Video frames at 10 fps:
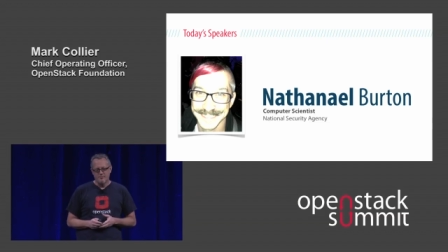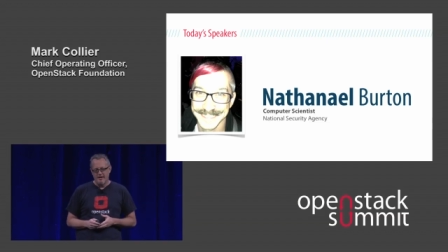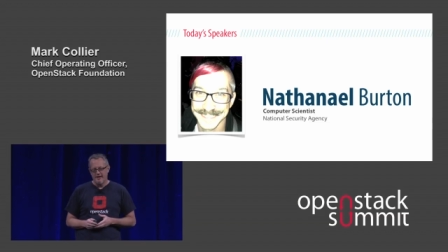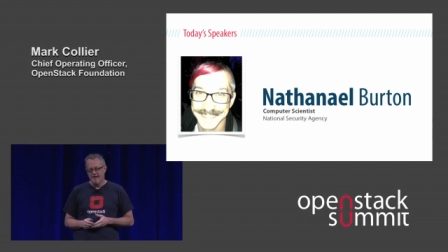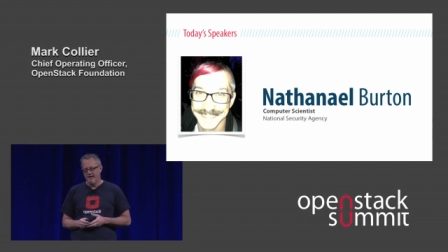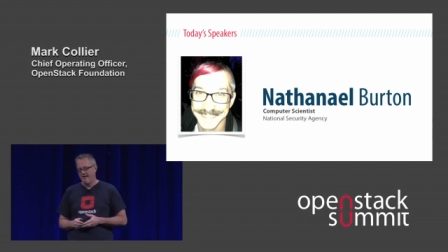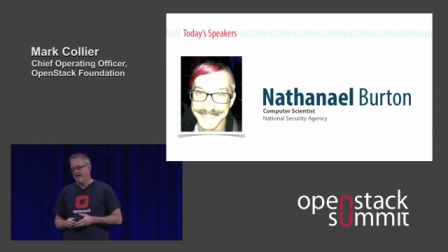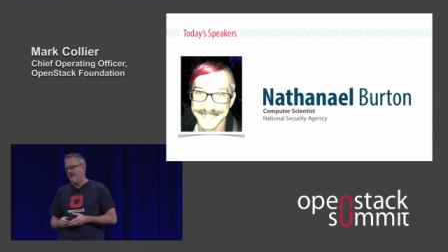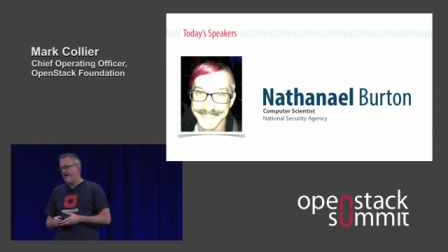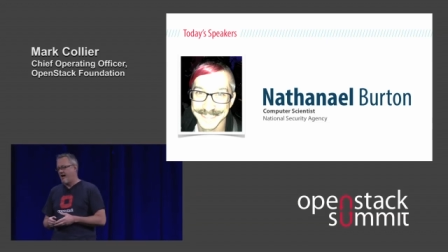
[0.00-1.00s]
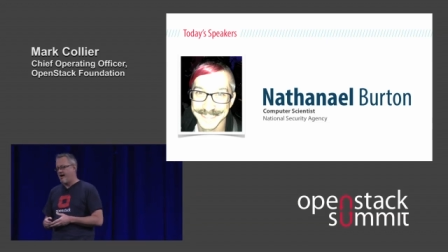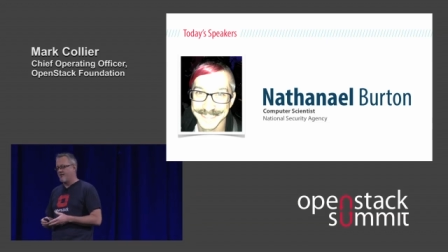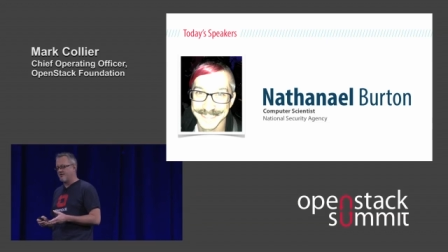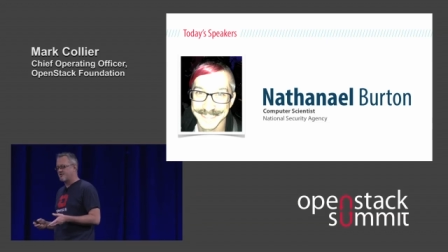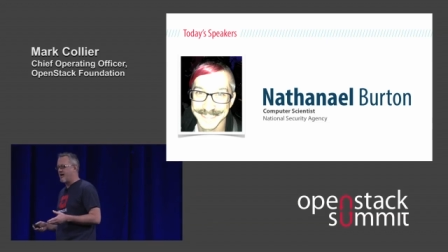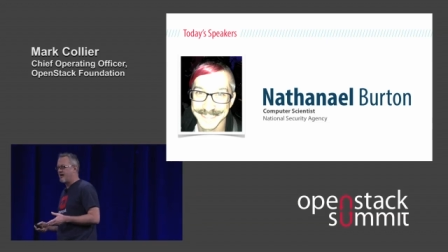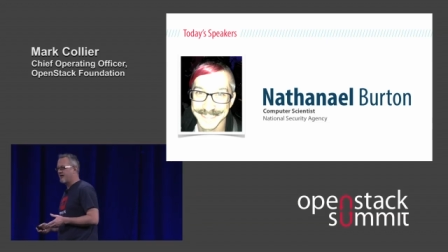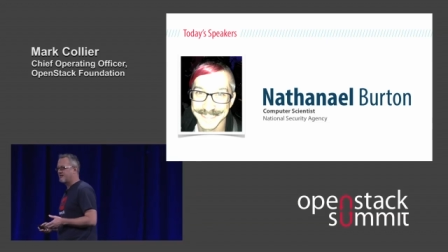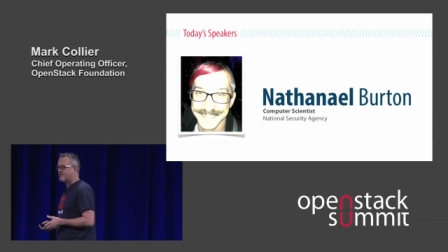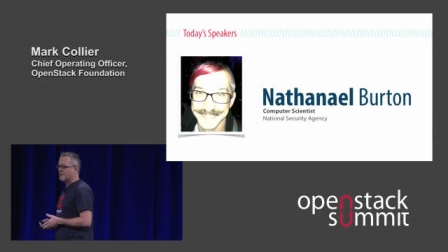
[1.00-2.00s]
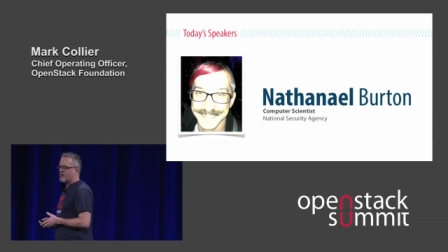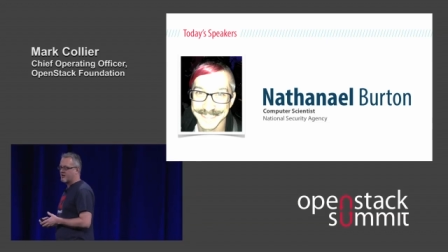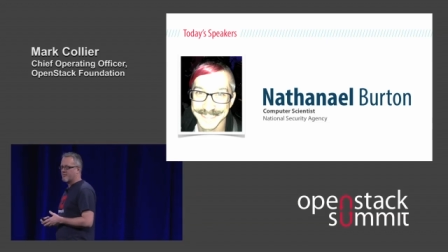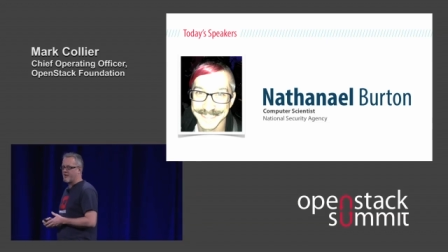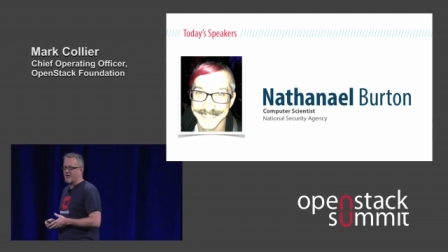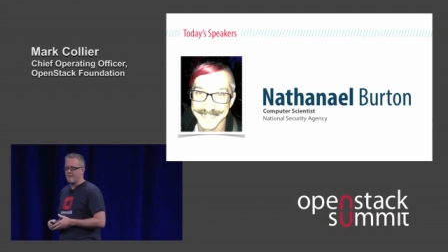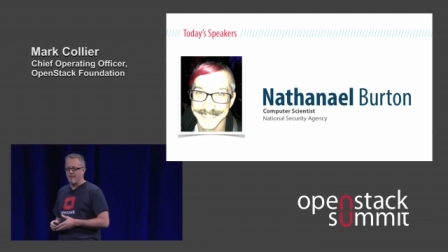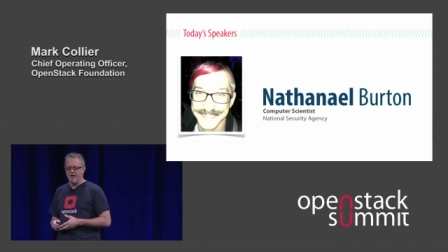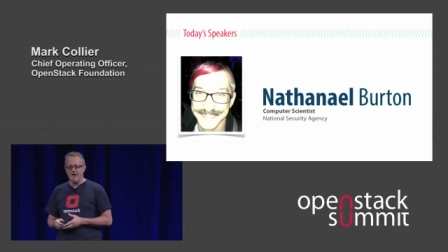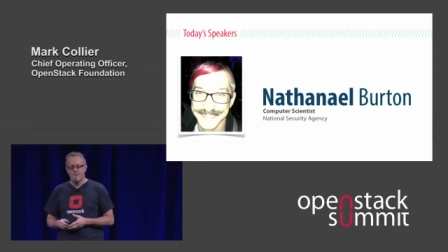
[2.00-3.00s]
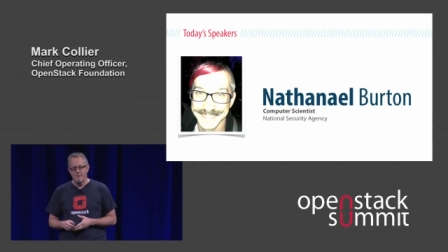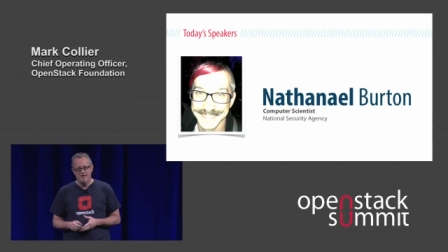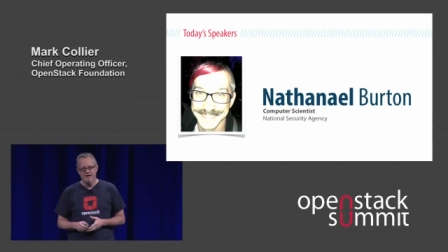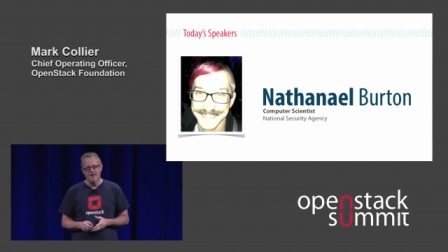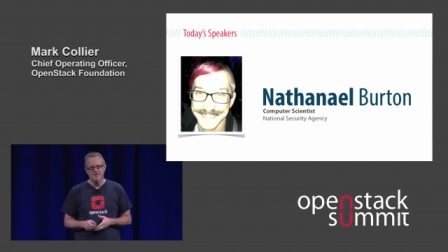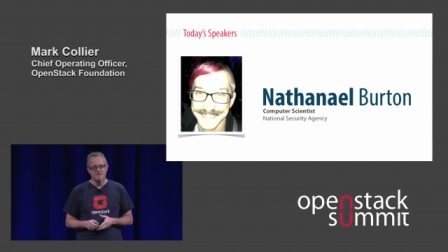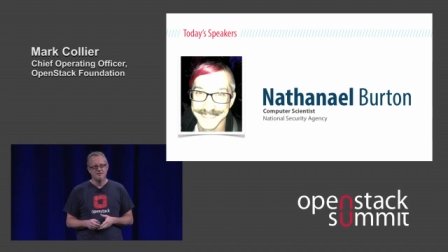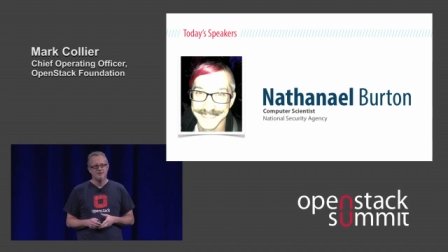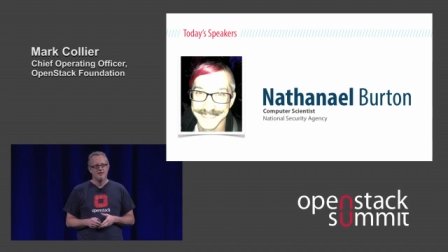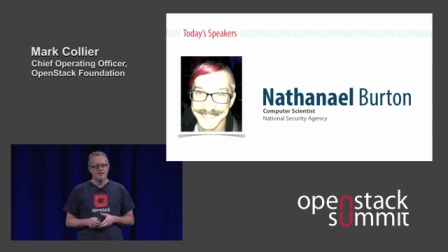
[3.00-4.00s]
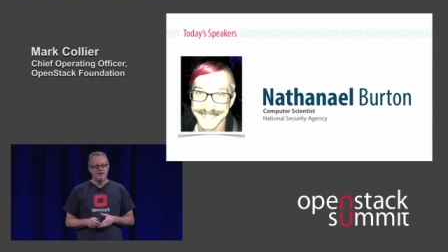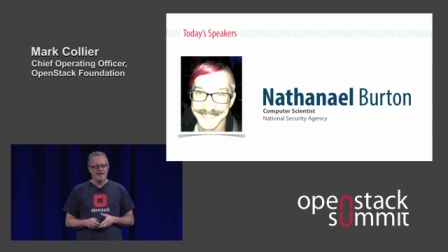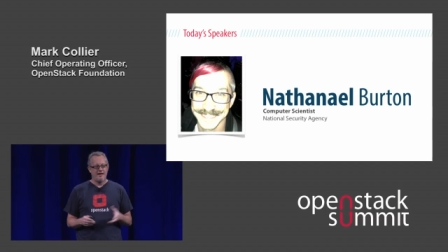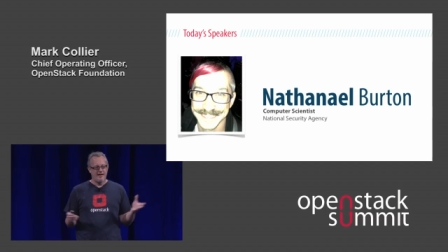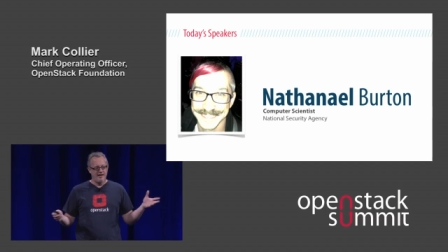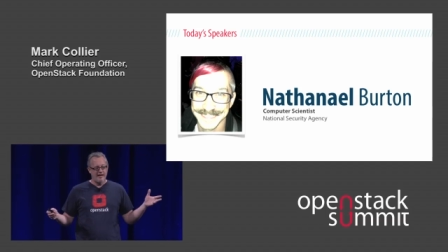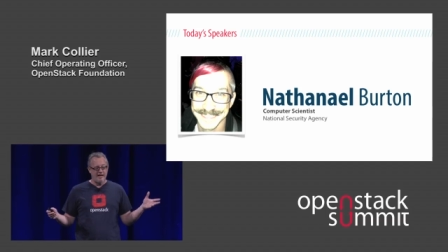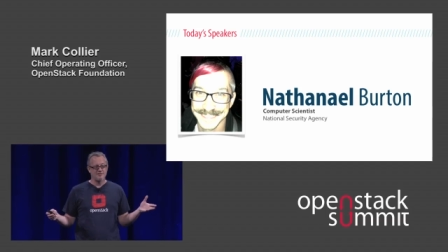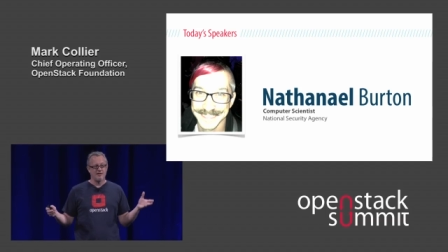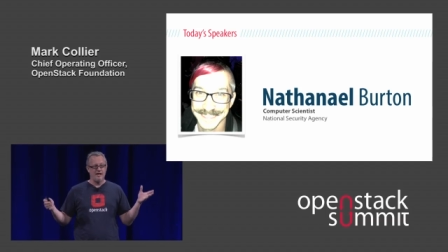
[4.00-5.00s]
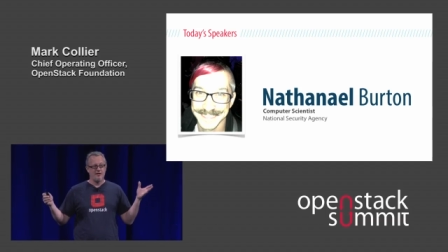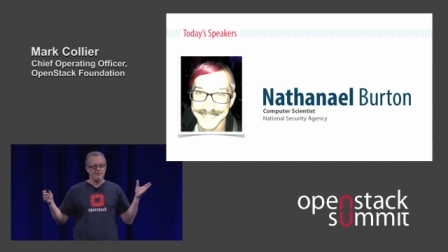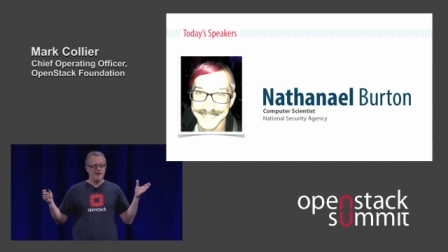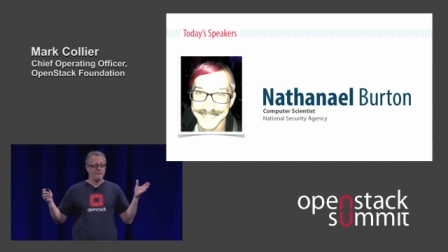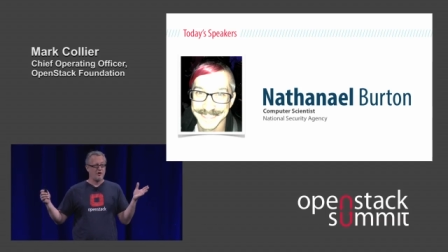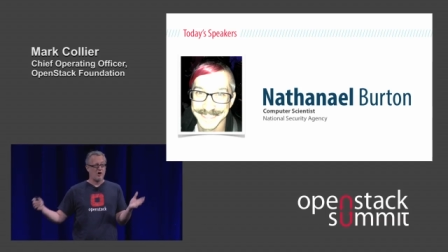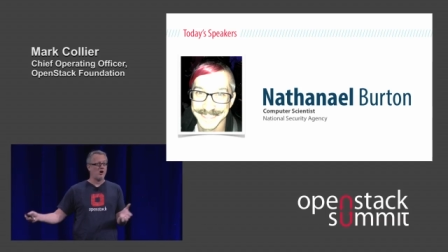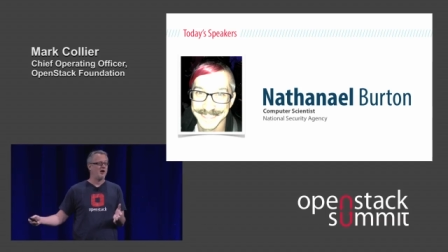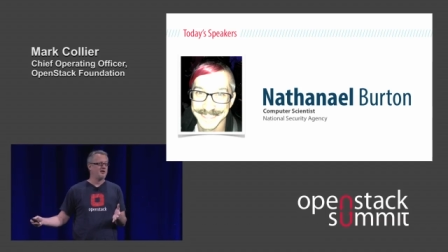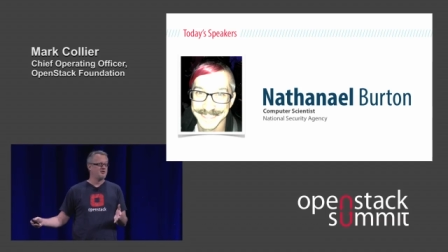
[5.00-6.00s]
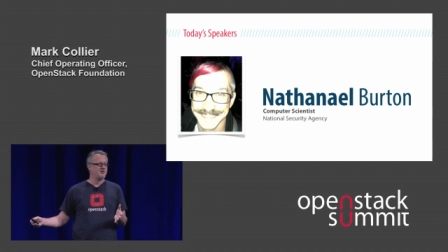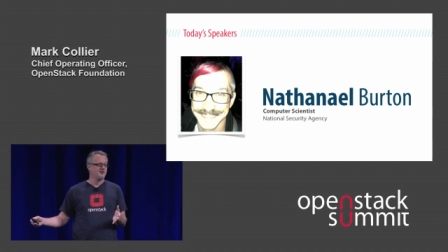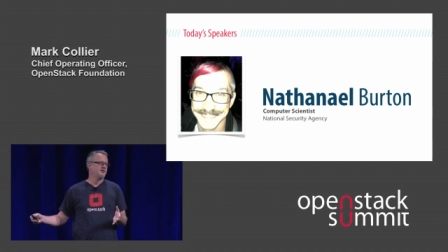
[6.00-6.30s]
But uh, I am excited to welcome him up because he has a lot of courage.